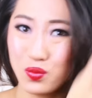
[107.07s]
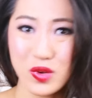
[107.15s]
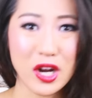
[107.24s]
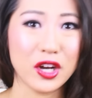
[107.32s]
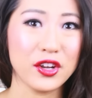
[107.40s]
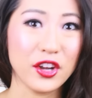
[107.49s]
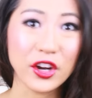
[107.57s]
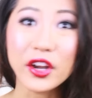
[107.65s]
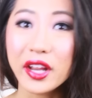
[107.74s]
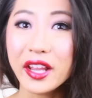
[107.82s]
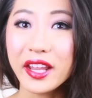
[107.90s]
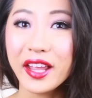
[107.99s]
are
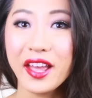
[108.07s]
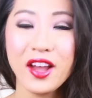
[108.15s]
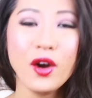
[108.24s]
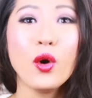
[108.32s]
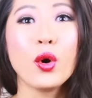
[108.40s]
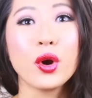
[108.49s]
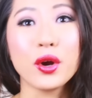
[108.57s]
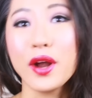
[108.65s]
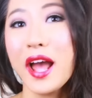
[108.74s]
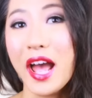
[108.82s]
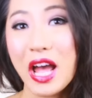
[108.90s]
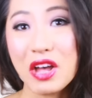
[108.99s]
nerdy or
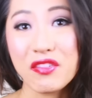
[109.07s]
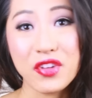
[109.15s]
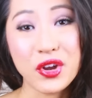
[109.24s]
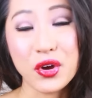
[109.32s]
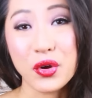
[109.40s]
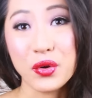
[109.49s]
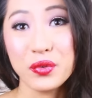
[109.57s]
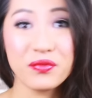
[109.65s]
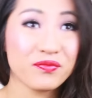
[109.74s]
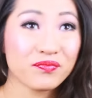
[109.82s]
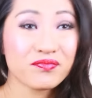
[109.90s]
have, you know,